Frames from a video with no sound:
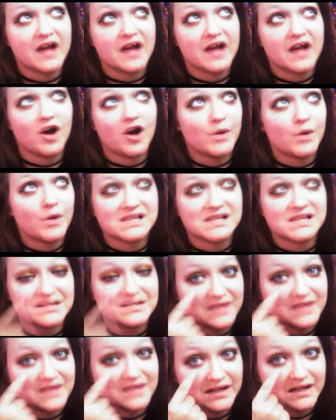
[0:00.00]
I always end
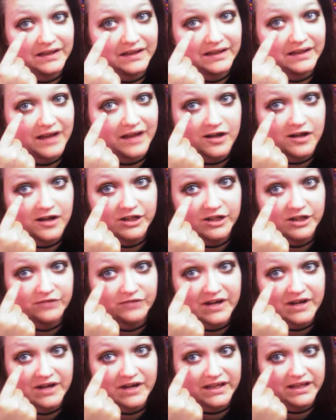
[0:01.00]
up getting it like under
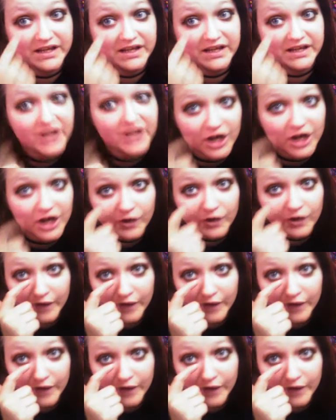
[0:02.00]
right here